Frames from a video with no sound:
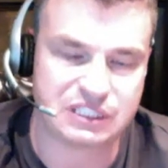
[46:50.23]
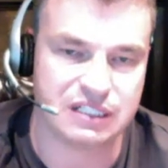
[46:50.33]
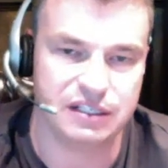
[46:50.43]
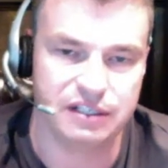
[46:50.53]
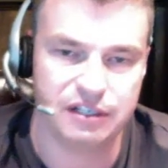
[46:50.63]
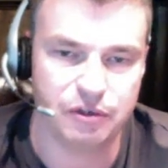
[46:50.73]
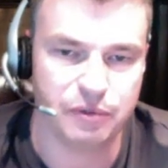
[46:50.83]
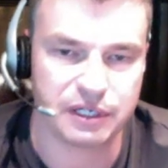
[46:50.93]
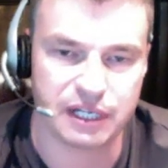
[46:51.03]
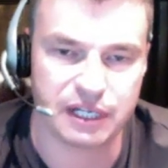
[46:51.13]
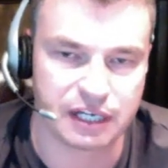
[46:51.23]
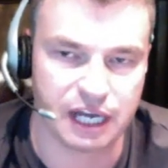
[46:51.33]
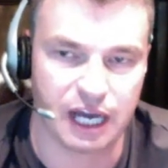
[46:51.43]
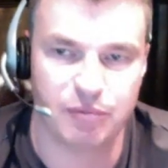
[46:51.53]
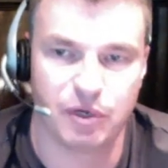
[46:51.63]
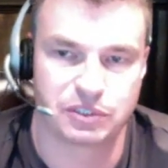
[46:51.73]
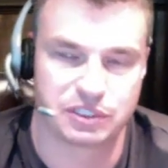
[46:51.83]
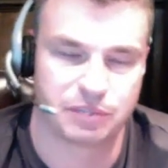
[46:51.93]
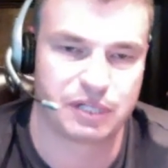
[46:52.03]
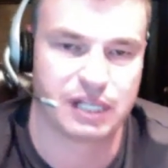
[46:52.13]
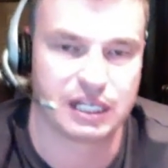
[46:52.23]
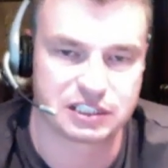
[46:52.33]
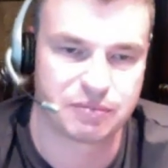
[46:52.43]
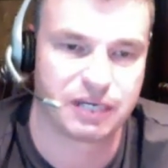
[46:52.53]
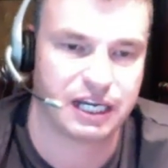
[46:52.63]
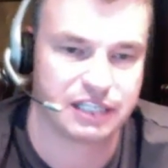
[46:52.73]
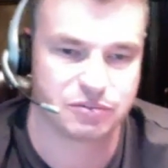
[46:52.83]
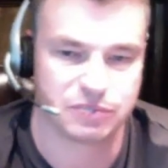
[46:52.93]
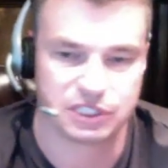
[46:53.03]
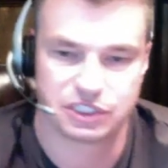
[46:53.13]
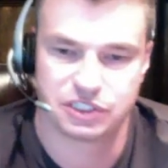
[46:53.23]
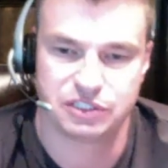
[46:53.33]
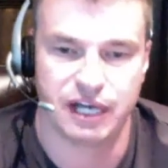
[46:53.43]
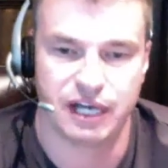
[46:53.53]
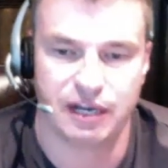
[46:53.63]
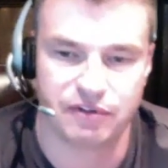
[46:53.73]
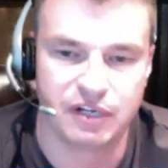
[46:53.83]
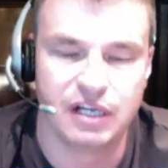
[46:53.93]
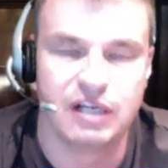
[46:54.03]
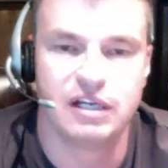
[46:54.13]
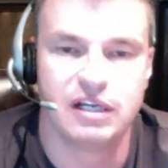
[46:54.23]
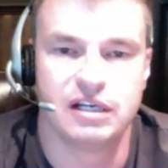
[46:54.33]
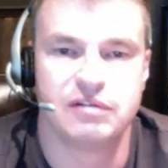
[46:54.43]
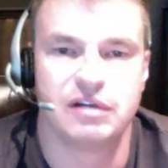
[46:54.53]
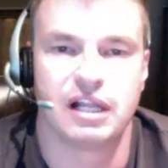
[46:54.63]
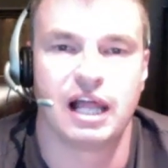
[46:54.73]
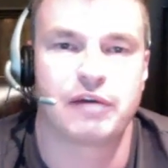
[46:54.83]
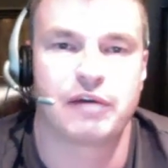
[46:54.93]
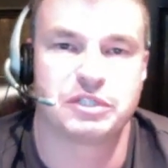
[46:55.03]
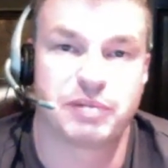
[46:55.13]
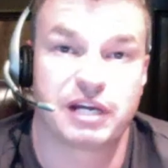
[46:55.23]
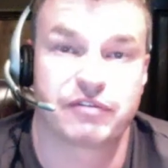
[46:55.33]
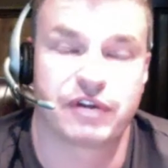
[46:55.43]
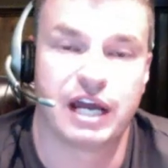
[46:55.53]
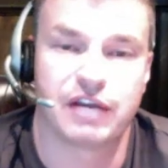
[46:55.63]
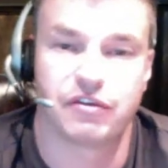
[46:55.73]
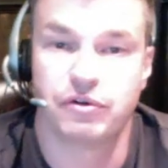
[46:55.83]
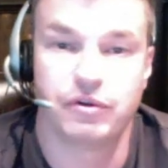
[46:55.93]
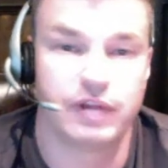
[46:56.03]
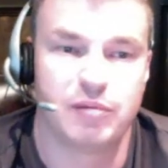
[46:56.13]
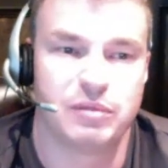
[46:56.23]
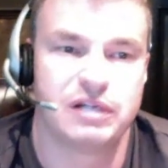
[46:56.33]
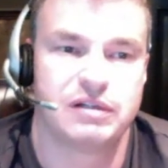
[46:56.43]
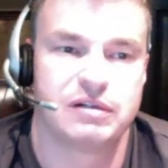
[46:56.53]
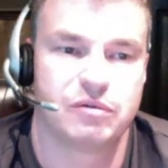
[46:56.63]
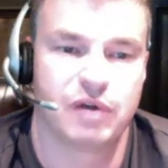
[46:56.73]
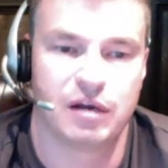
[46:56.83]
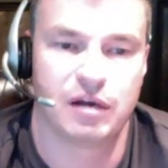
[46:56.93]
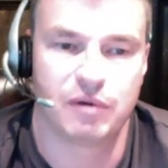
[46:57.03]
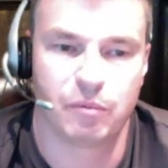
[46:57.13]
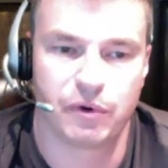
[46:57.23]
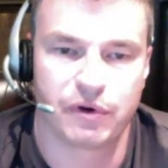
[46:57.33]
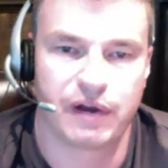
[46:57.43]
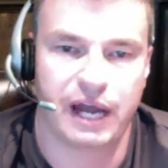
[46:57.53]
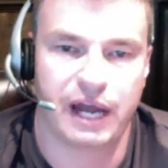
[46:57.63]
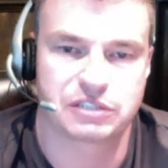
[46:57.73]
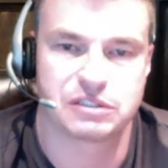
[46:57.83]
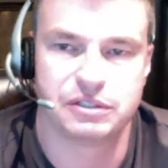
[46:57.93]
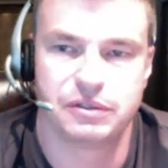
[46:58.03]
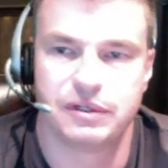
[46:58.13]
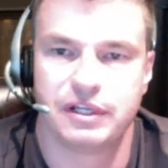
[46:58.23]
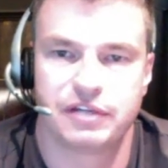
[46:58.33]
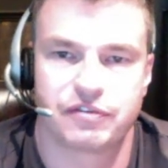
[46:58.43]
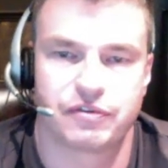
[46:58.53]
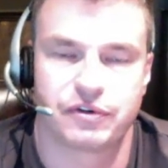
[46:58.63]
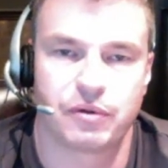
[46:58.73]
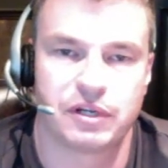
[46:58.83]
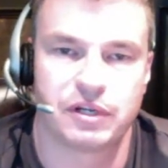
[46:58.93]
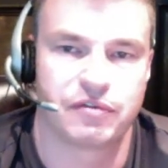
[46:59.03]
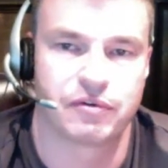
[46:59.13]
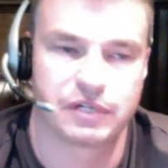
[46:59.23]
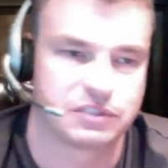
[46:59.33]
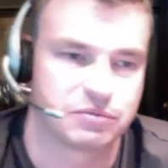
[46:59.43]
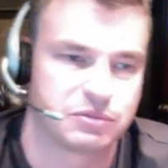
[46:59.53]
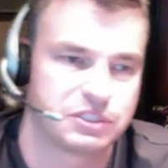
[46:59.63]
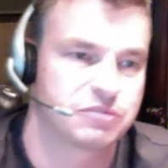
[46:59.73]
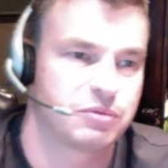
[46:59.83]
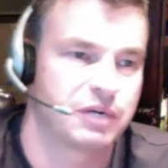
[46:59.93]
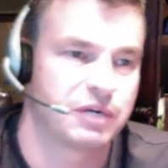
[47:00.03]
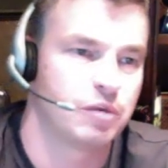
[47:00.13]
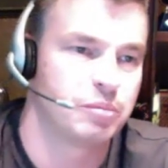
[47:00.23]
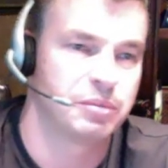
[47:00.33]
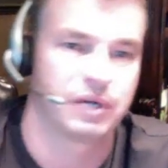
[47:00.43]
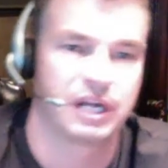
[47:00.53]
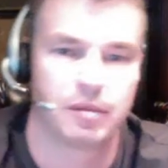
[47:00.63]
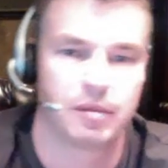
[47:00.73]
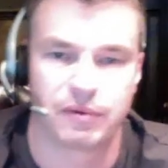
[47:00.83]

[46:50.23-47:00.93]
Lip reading: you know, in Cabo or something like some guys, which, you know, I have a lot of respect for guys who do that, but we're actually doing this for a totally different reason. We just want to help people get up and